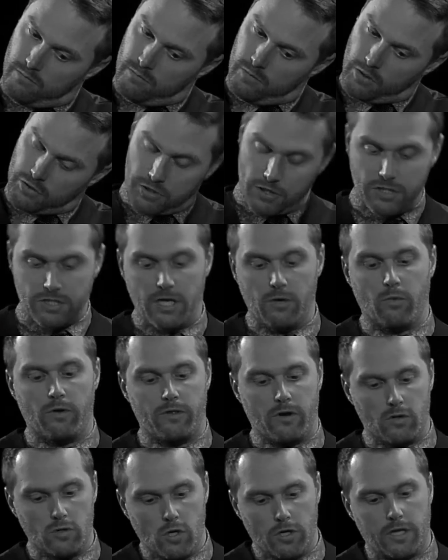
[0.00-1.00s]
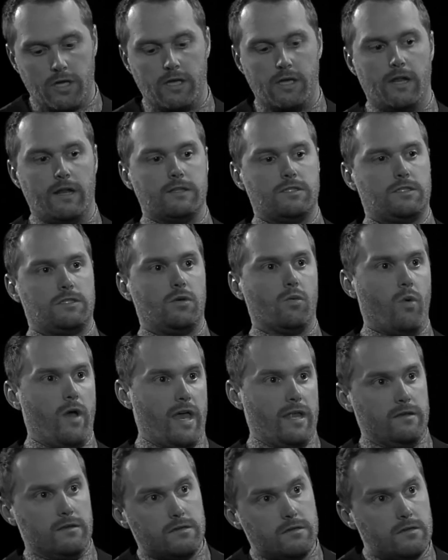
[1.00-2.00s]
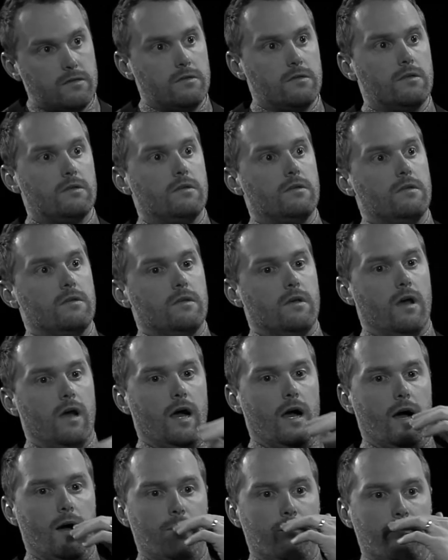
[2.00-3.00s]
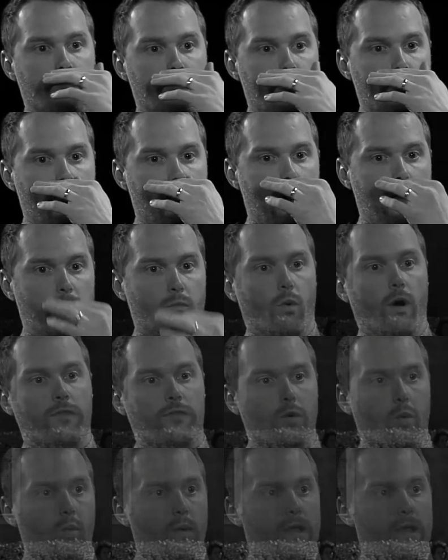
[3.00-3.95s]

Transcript: there's a scene where they're looking and it's the wind, and what the